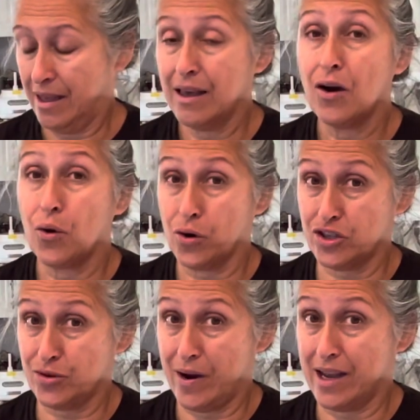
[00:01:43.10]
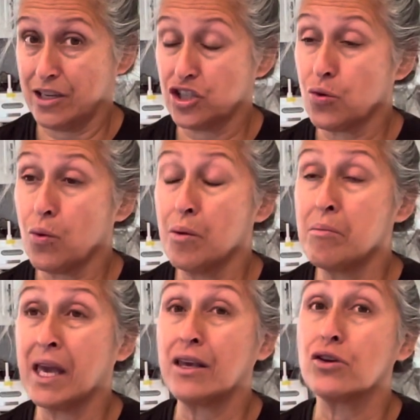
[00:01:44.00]
horseradish will
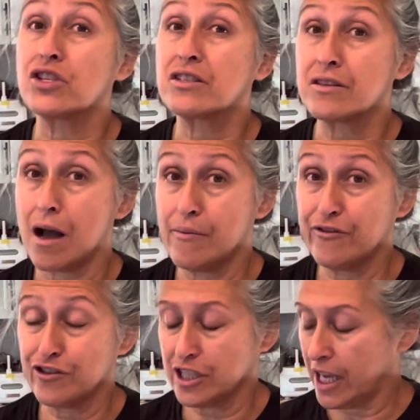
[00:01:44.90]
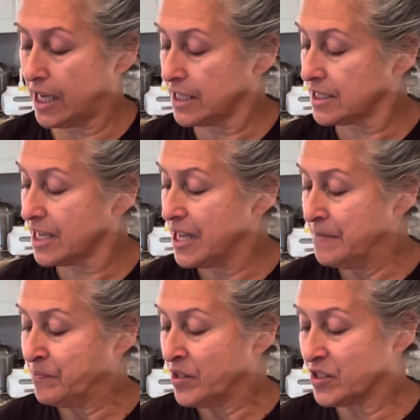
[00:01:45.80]
make you sob for days.
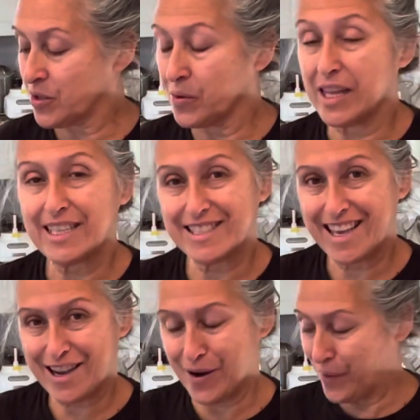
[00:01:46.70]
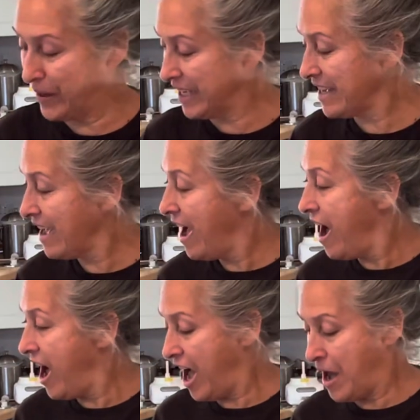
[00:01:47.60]
So let's get going.
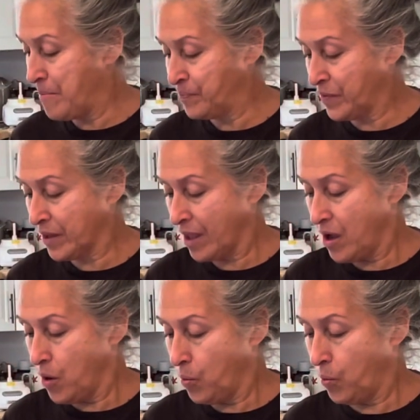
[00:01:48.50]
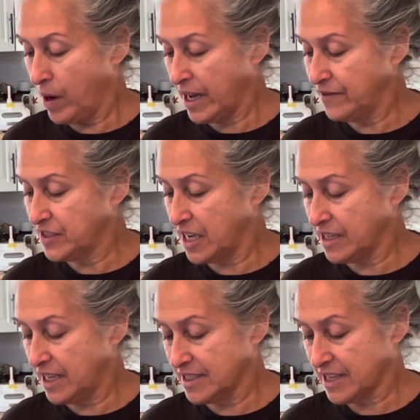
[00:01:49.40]
What I've done
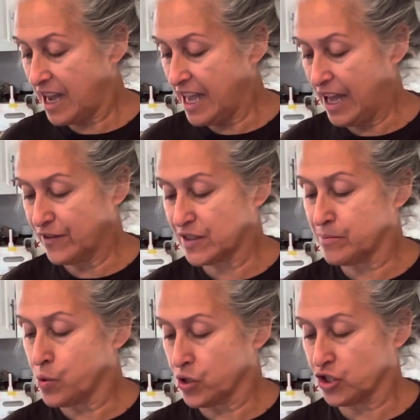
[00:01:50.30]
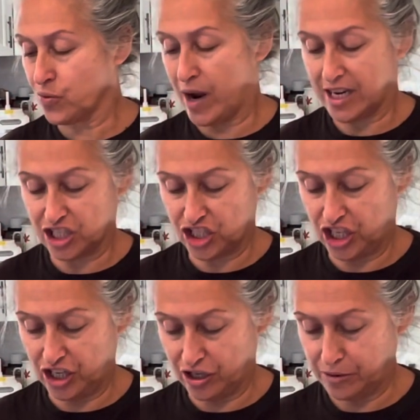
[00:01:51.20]
is I have some horseradish
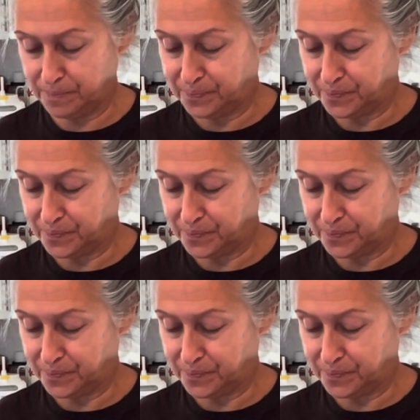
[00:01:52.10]
here